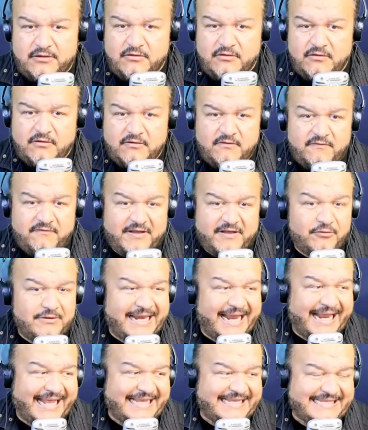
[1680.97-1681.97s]
a key
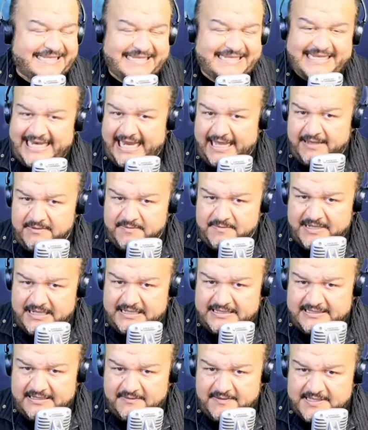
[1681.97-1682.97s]
figure for Chavismo,
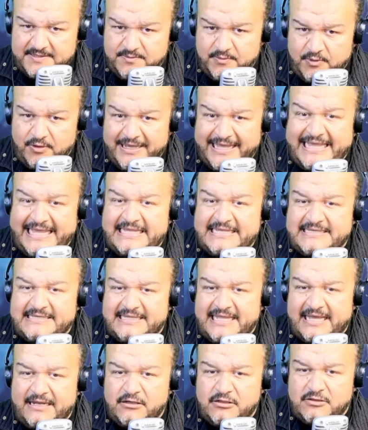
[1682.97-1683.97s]
urges Venezuelans to
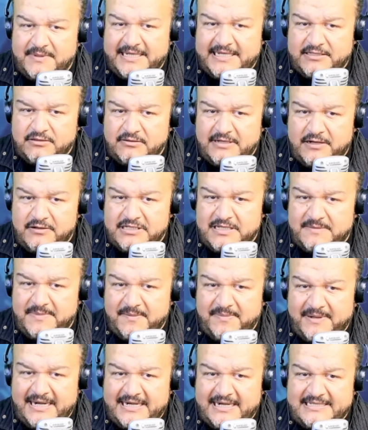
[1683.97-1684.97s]
prepare for armed
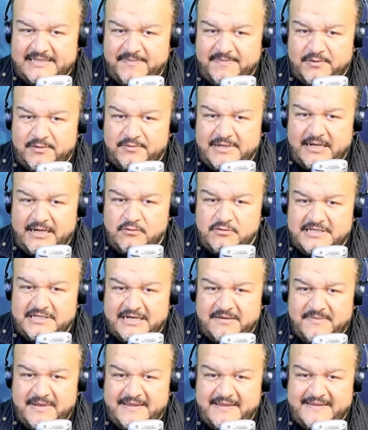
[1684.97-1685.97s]
struggle in the face
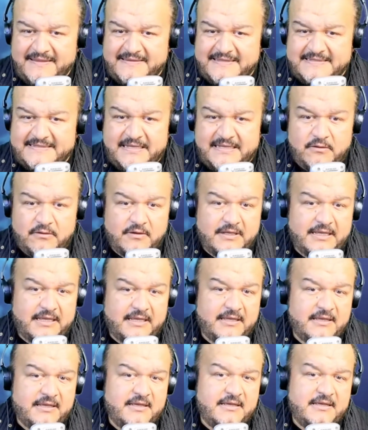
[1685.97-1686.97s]
of what is considered
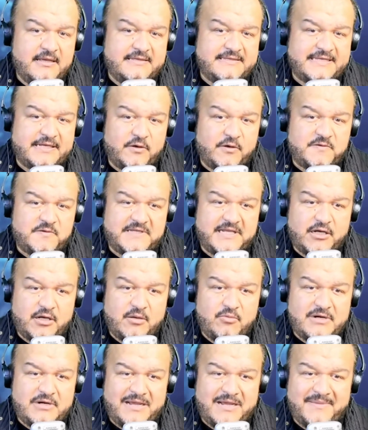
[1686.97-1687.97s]
a military threat
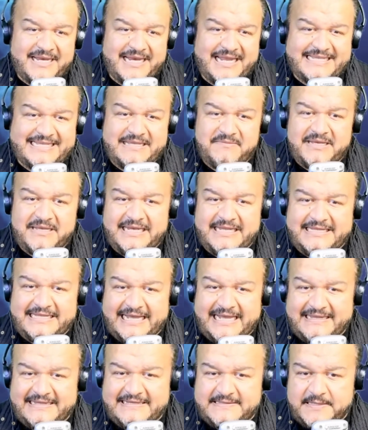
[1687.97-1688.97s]
from the United
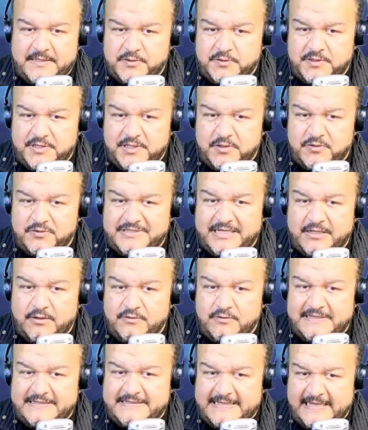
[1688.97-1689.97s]
States. According to
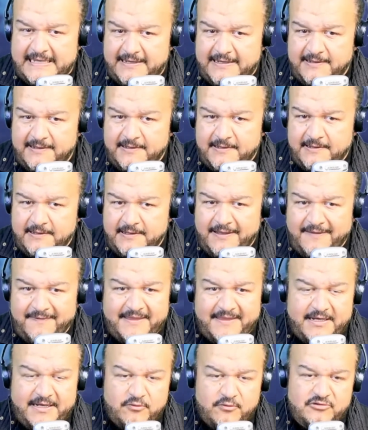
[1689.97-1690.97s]
him, he claims that
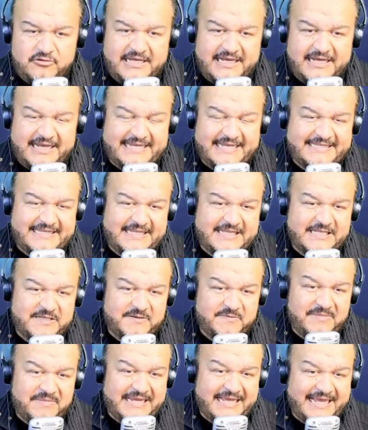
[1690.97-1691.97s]
this United States
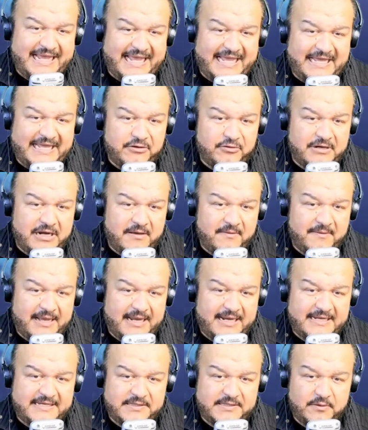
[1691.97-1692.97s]
air and naval
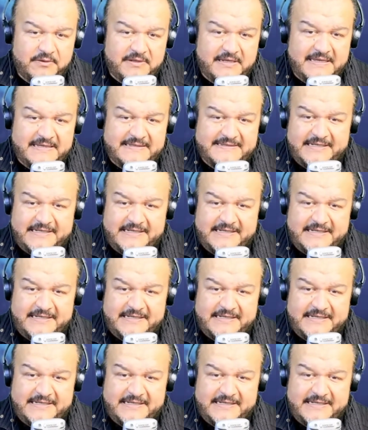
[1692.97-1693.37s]
deployment is part of